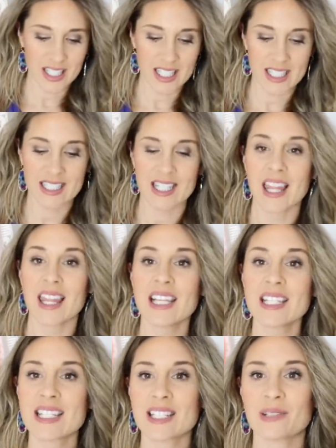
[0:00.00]
is
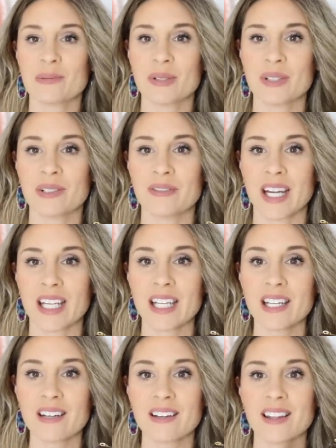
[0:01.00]
this little beauty right
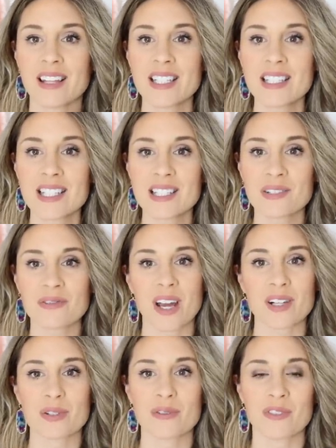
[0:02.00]
here. This is the
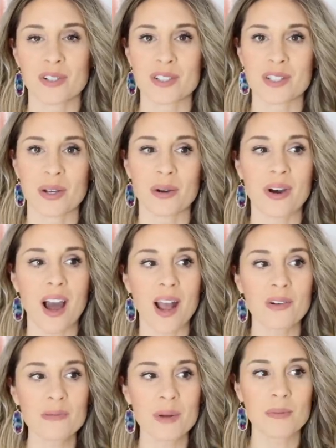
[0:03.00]
Recto Verso. I
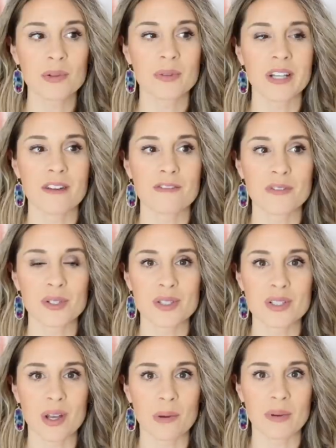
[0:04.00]
remember when I
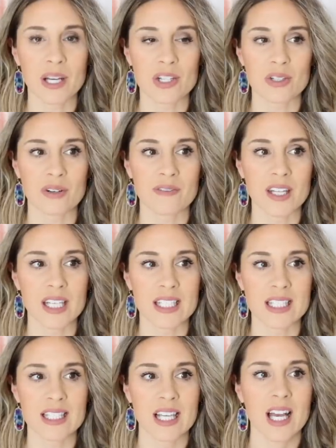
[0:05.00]
first saw a picture of
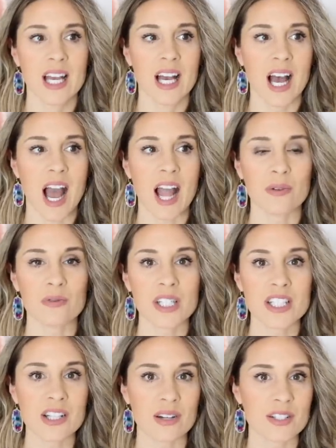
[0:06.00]
this, I
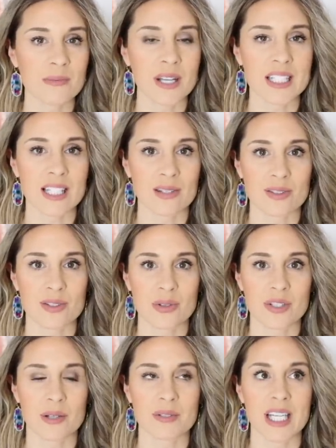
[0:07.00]
reached out to my sales
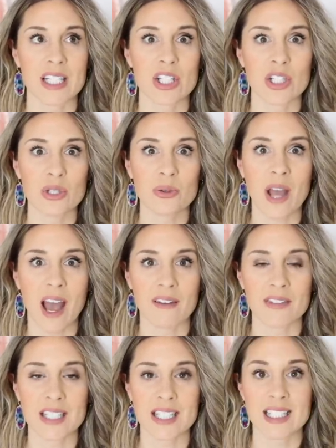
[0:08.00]
associate. I was like, do you have
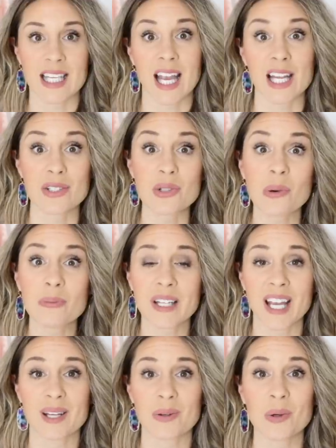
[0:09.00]
this? He's like, I don't, but
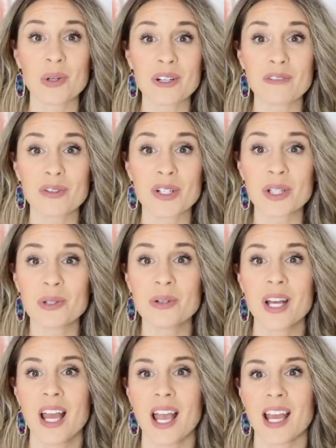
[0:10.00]
I can order it for you.
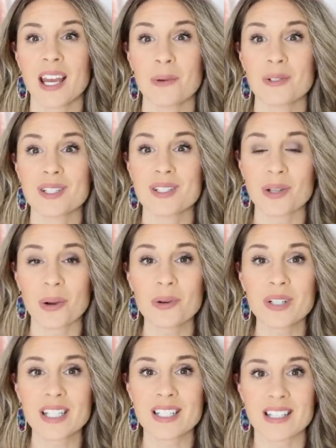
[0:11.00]
And I was so
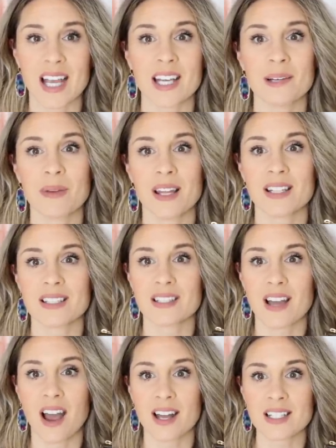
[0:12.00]
excited by this
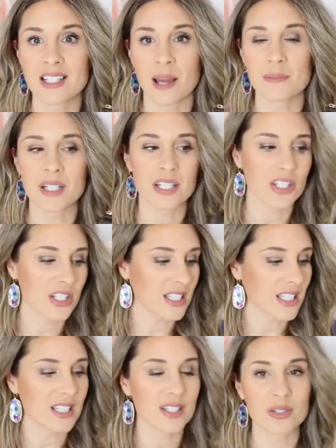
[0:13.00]
concept. It
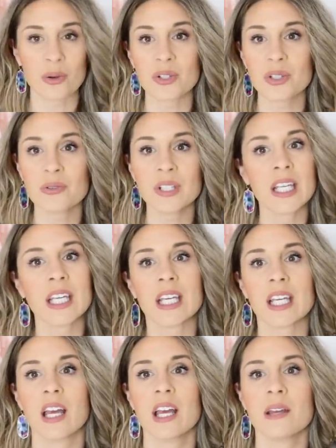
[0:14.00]
just is so
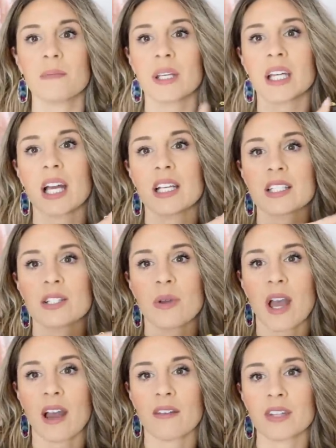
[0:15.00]
unique because you
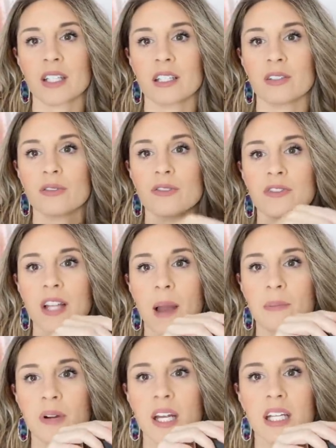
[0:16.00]
have the little
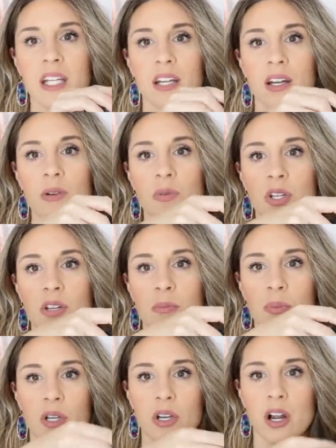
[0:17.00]
flap right here where you can
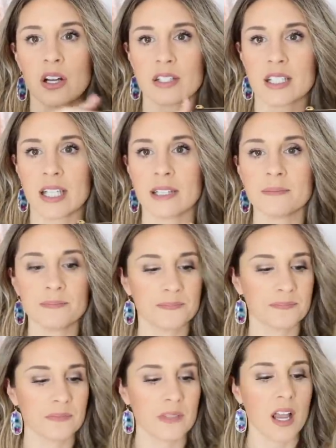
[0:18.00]
put cards in.
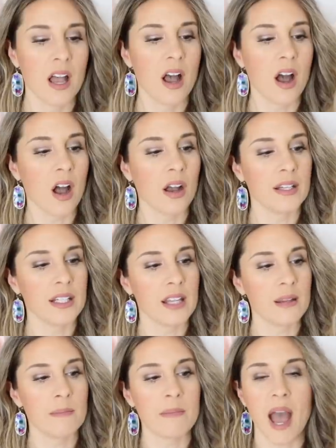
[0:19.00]
On
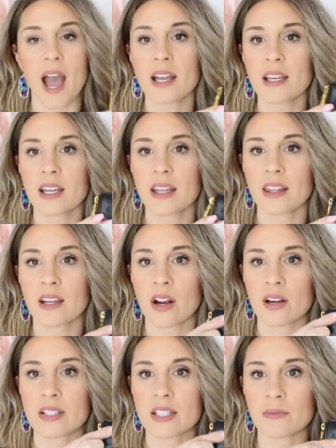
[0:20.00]
the back, there
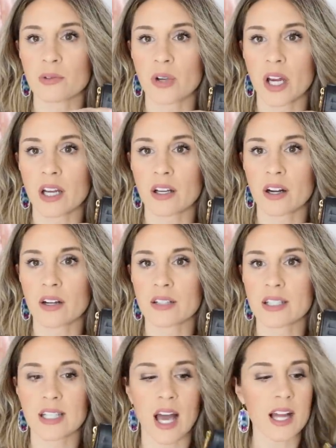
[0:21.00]
are some credit card
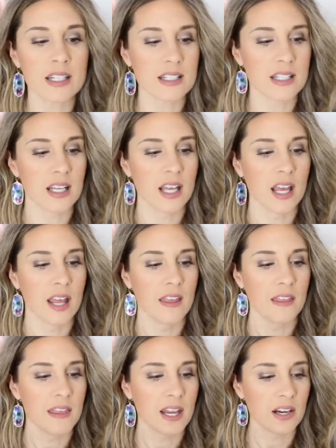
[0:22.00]
slots.
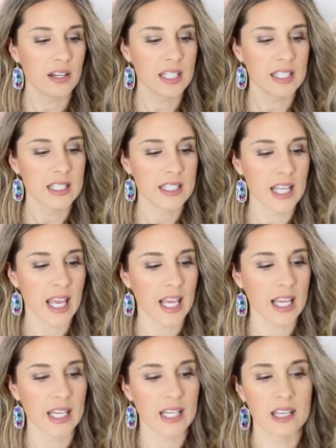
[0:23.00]
There is
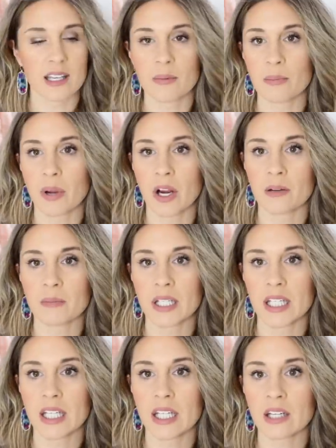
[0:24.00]
a compartment
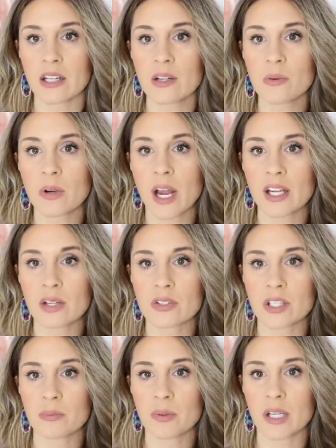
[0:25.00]
here where I
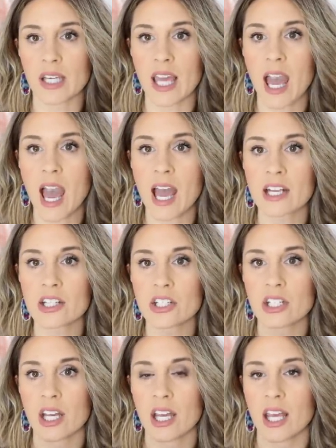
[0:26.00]
usually put
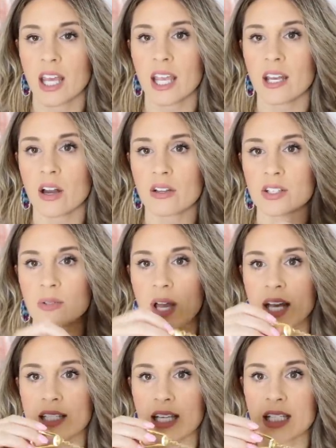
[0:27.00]
cash it also
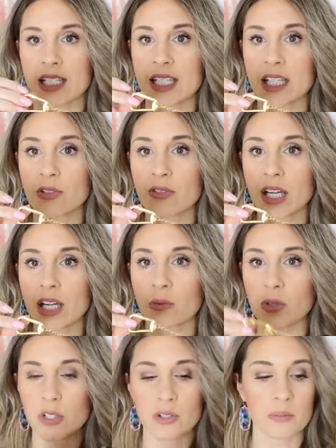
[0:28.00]
has a D-ring
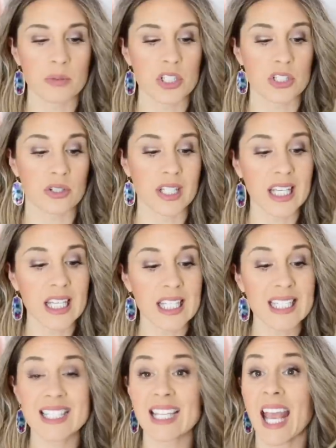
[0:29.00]
where you can put your
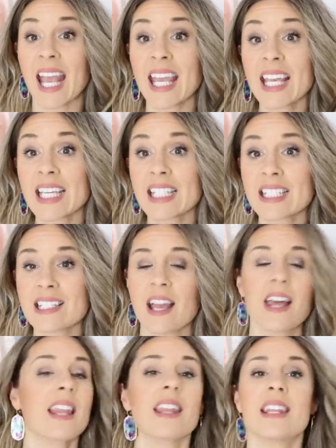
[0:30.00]
keys and
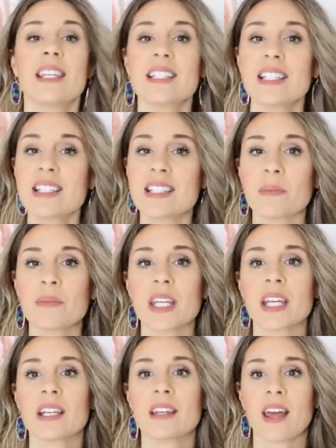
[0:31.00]
this is
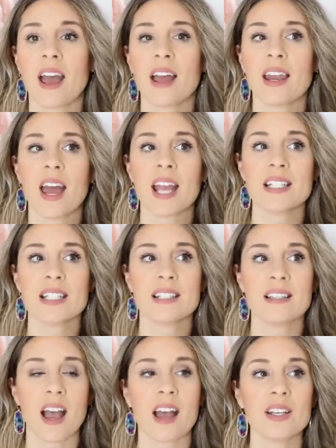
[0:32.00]
something that I did
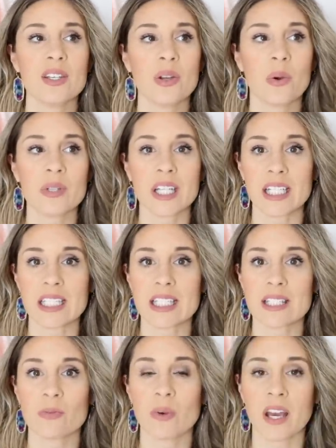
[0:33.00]
not
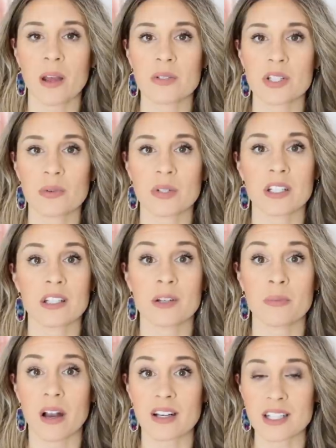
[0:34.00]
notice when I was doing an
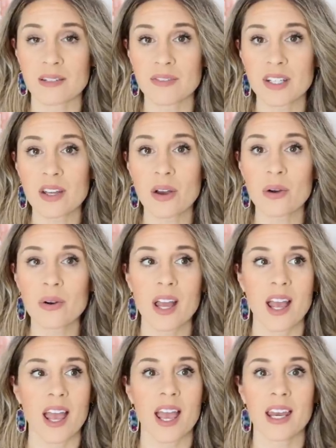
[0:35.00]
unboxing video
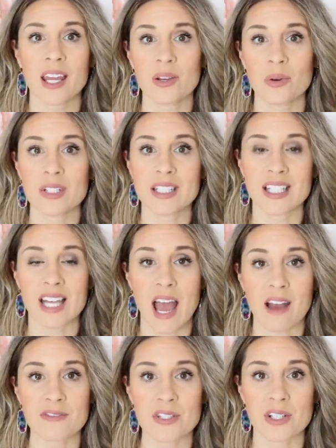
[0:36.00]
and I noticed it
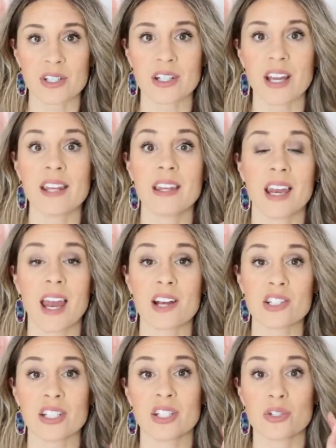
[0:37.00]
after and then
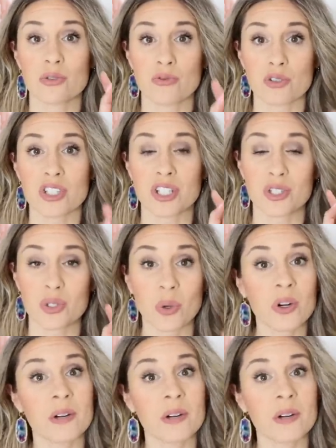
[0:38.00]
actually Jerusha Couture